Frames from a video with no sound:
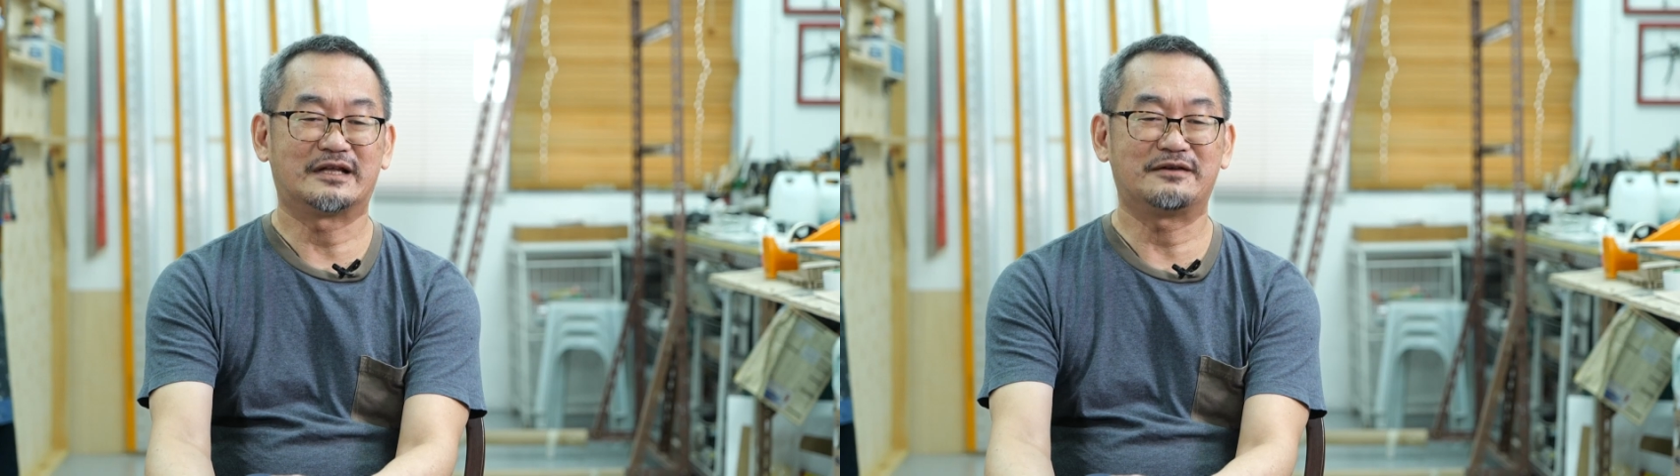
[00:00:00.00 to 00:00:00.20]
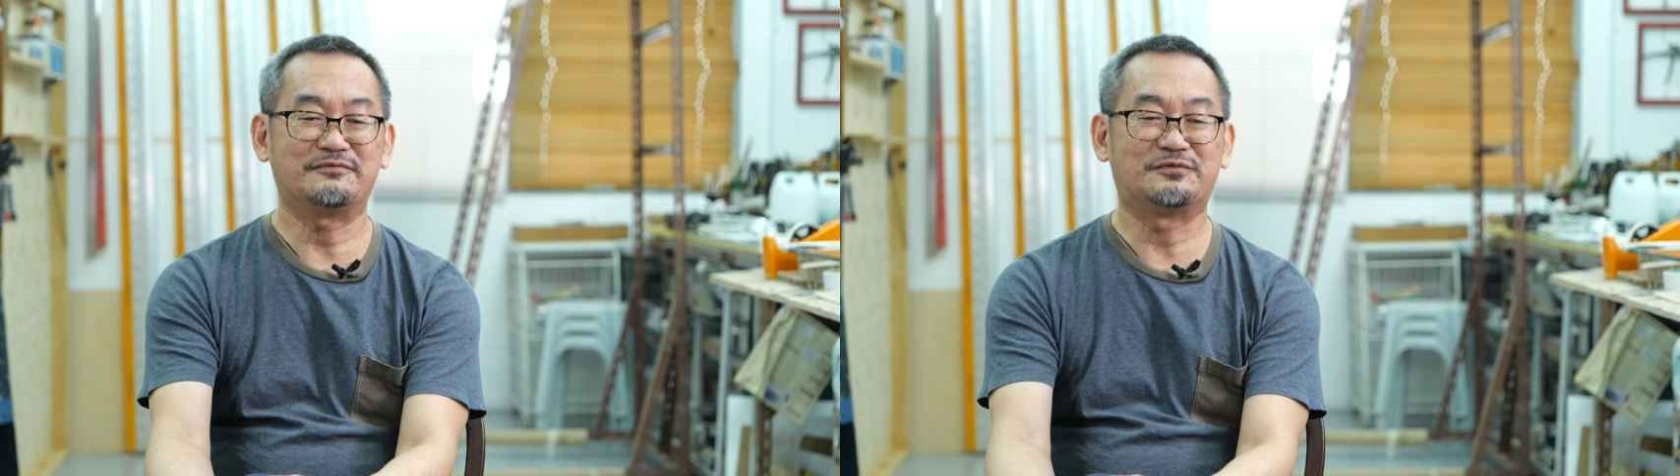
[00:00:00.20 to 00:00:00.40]

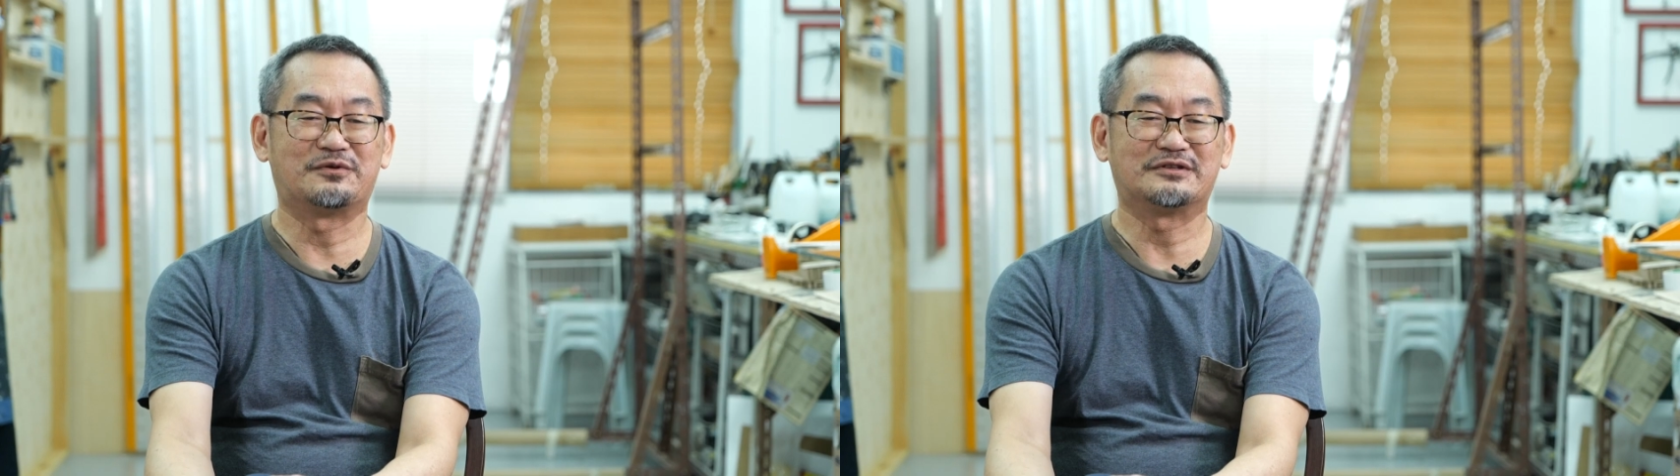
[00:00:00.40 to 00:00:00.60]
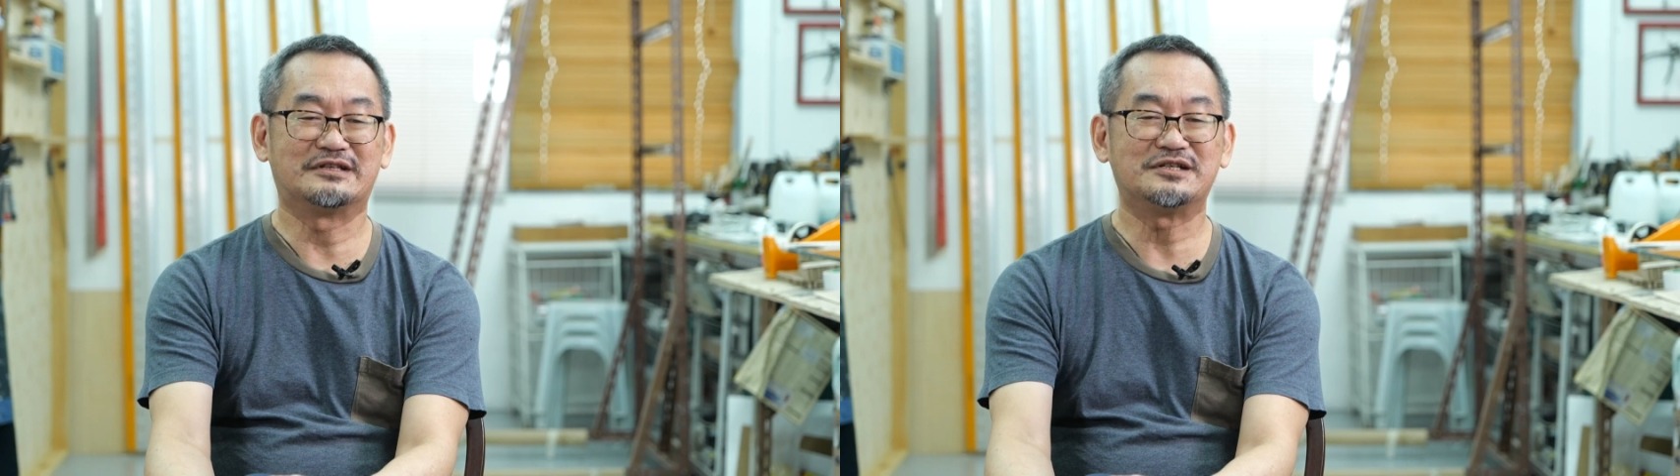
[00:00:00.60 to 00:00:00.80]
And then
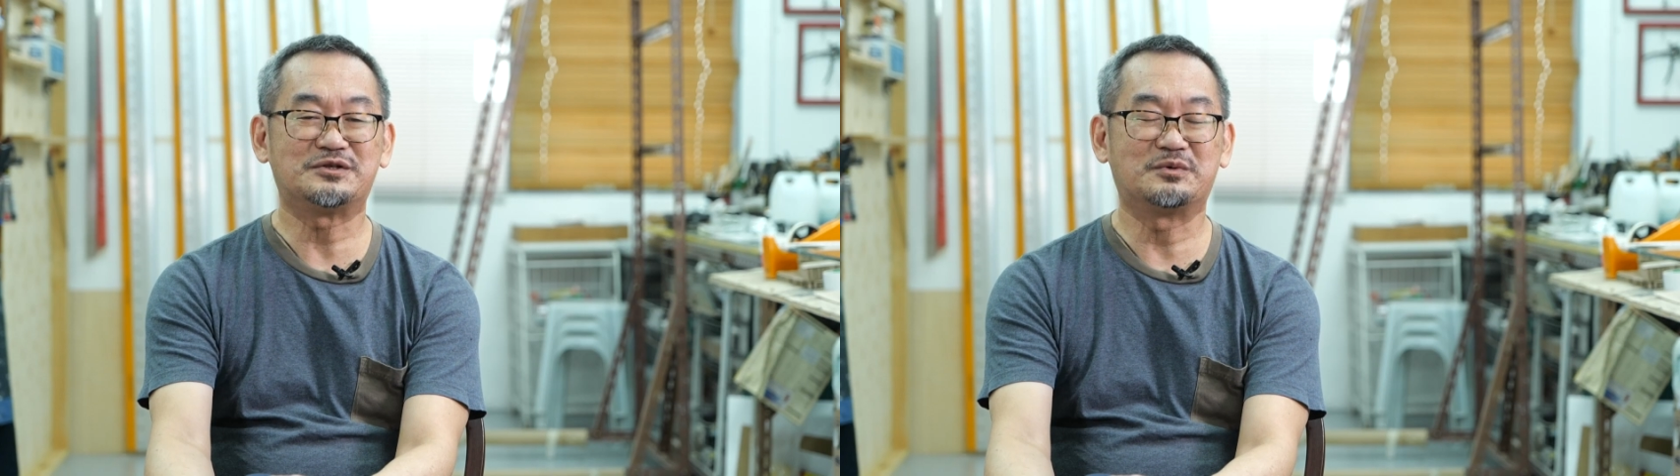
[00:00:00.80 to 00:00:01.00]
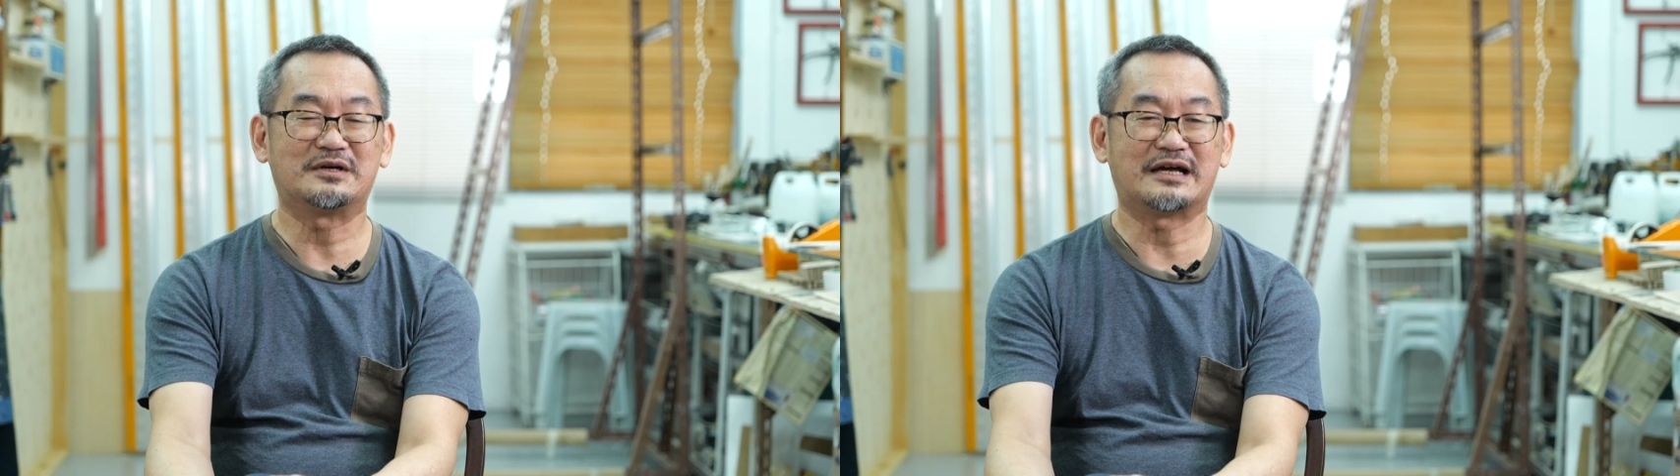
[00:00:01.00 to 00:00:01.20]
for
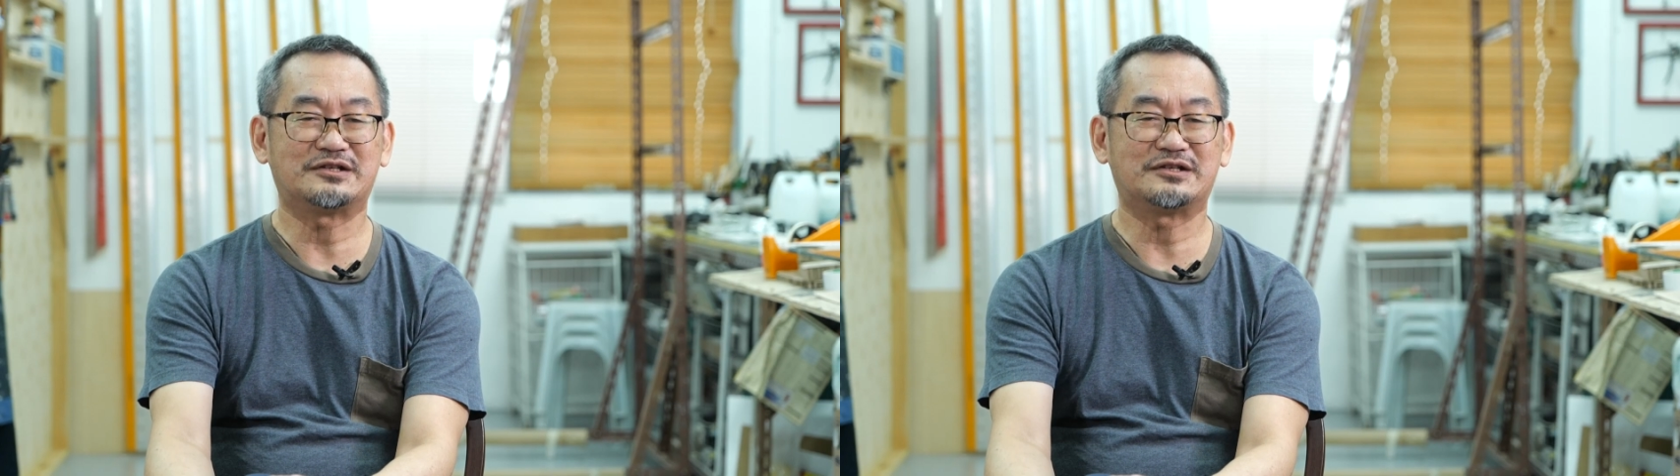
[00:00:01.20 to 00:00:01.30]
this work,